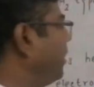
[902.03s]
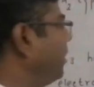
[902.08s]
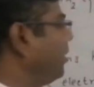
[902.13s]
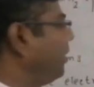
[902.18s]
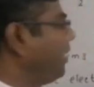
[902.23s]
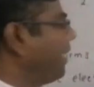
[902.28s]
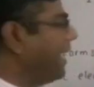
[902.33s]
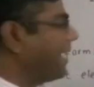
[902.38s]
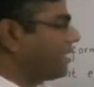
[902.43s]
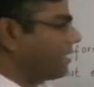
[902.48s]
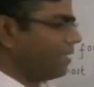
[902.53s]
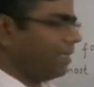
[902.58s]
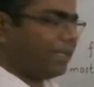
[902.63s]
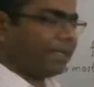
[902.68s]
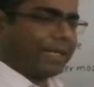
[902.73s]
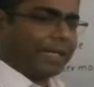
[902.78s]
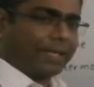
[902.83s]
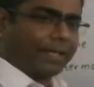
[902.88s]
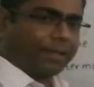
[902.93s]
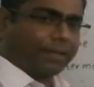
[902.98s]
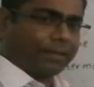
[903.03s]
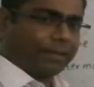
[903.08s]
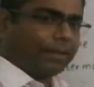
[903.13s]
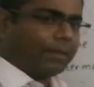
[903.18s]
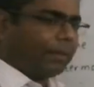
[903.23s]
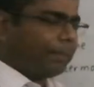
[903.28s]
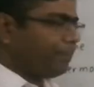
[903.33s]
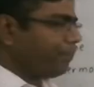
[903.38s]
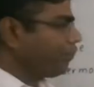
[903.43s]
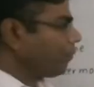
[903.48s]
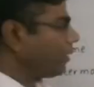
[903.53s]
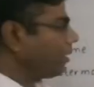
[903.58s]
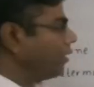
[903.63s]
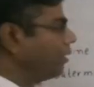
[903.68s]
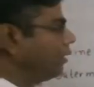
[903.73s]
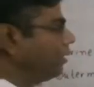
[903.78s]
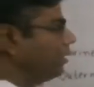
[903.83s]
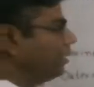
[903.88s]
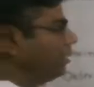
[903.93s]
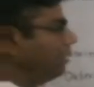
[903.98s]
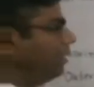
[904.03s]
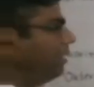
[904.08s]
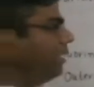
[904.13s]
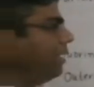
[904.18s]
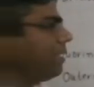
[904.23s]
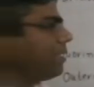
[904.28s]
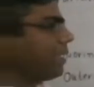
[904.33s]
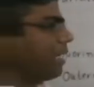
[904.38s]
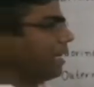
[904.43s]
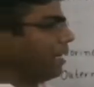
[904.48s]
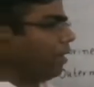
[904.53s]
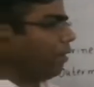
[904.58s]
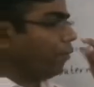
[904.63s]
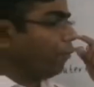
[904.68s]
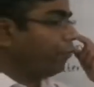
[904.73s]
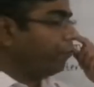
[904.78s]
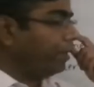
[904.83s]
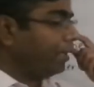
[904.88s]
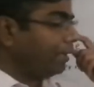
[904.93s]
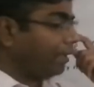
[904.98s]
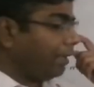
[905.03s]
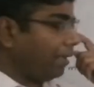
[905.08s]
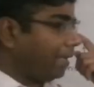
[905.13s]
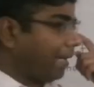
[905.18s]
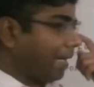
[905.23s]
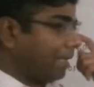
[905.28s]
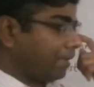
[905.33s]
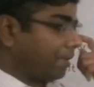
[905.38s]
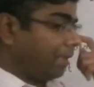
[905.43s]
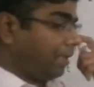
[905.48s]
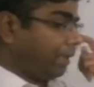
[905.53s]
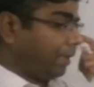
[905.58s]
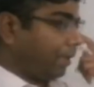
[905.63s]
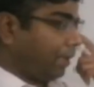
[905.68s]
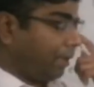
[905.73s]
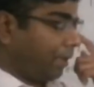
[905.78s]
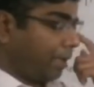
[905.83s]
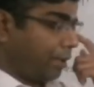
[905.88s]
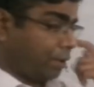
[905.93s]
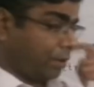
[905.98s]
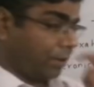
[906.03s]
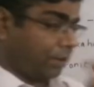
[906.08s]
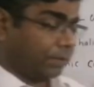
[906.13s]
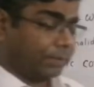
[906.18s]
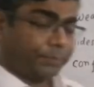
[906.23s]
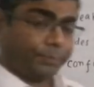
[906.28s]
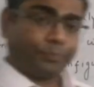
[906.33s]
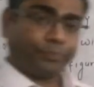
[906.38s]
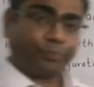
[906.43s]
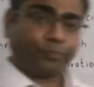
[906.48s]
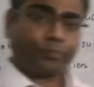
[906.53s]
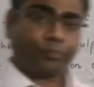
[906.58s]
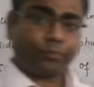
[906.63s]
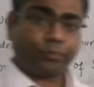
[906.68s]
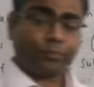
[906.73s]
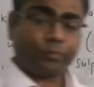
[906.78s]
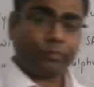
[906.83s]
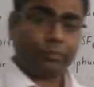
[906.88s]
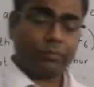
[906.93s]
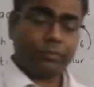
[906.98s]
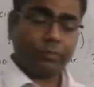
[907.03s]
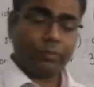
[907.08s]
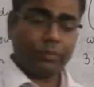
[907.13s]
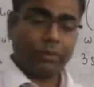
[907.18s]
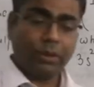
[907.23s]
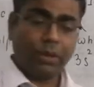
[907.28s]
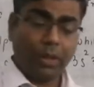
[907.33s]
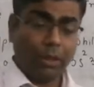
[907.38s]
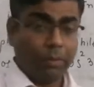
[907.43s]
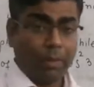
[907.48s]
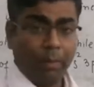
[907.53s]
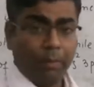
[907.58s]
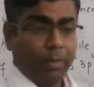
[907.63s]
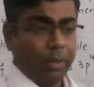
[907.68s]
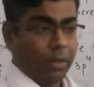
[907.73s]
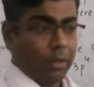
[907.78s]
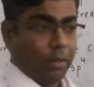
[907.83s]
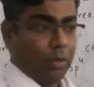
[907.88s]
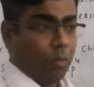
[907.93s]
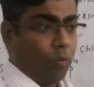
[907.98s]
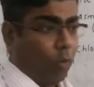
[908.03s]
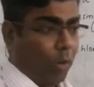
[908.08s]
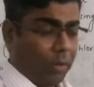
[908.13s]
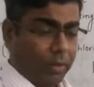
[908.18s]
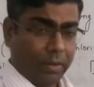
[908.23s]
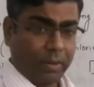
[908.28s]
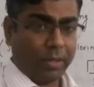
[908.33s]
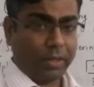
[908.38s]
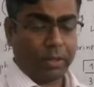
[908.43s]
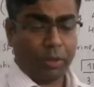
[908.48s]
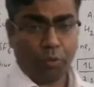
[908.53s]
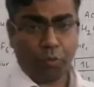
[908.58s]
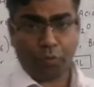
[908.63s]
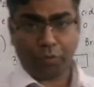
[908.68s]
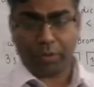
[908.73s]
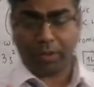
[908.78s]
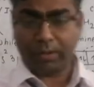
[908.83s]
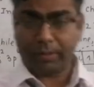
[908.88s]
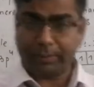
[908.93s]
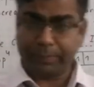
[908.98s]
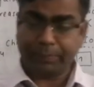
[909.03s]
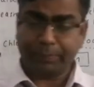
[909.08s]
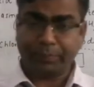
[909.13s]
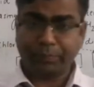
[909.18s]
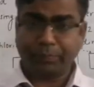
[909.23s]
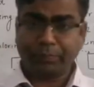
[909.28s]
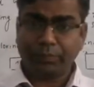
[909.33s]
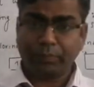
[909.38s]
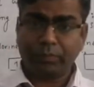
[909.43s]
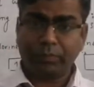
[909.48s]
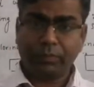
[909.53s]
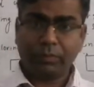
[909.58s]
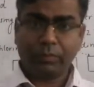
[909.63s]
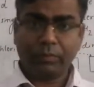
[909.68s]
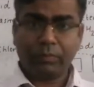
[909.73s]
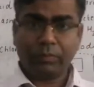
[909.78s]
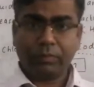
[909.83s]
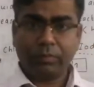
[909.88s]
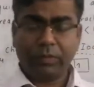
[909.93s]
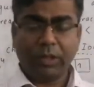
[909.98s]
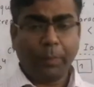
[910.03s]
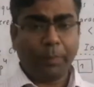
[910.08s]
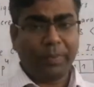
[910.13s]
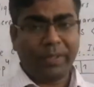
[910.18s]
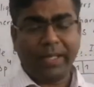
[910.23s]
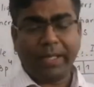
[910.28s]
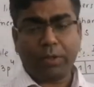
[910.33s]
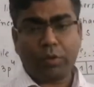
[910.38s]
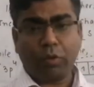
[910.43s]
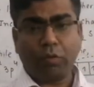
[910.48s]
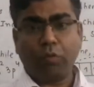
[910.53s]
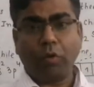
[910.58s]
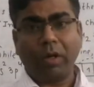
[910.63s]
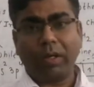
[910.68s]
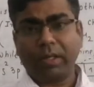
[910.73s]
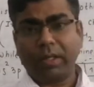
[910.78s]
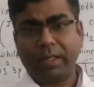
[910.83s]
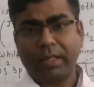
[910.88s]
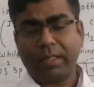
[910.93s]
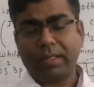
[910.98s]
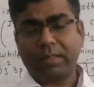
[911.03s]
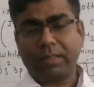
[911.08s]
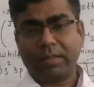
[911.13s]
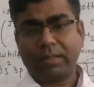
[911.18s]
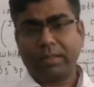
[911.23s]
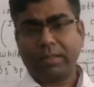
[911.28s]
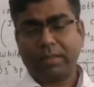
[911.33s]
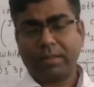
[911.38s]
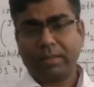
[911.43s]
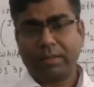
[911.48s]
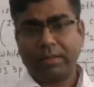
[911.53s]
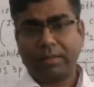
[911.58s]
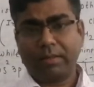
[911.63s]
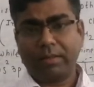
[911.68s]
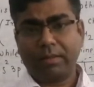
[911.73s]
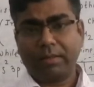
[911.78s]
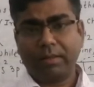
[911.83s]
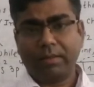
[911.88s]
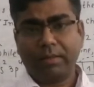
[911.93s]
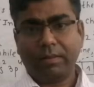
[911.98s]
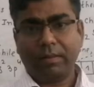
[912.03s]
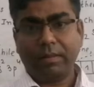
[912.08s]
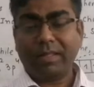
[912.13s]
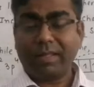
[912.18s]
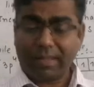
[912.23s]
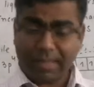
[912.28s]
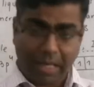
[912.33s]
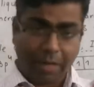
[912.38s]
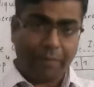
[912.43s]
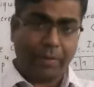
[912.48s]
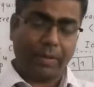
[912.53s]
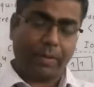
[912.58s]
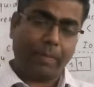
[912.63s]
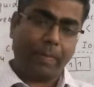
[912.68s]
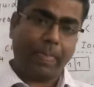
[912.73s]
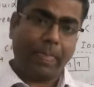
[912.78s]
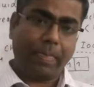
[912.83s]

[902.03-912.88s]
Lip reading: their acidic character. These are weakly acidic in nature. Remember, water is neutral. The pH of water is 7